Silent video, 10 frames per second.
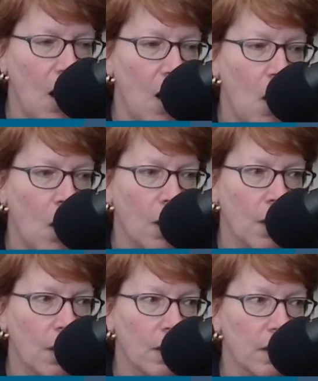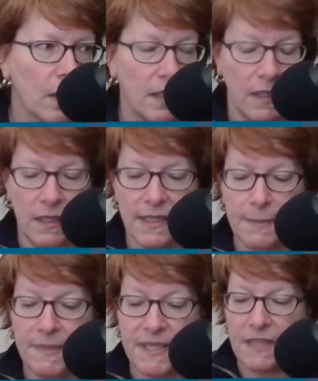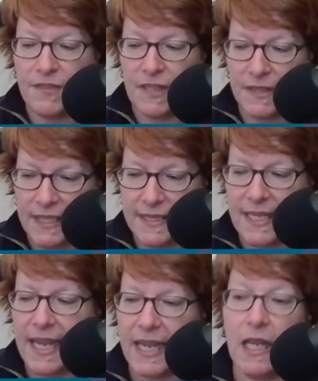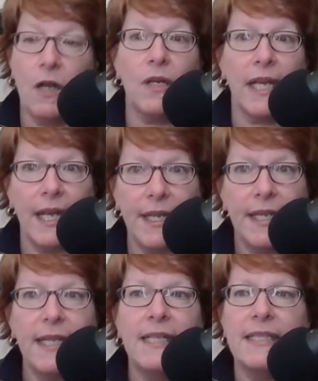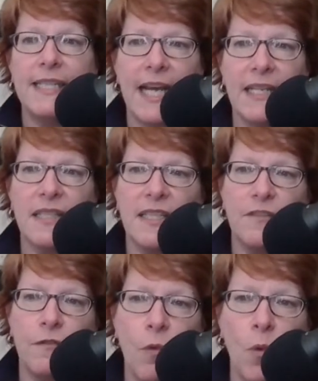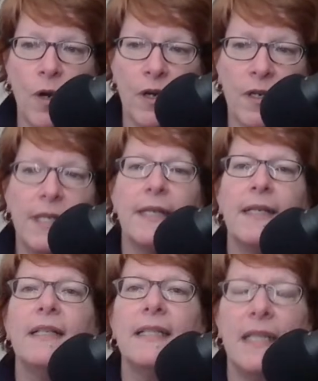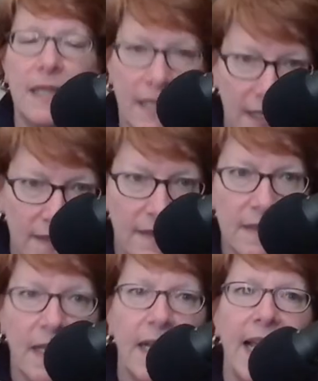are specifically saying, okay, test for this.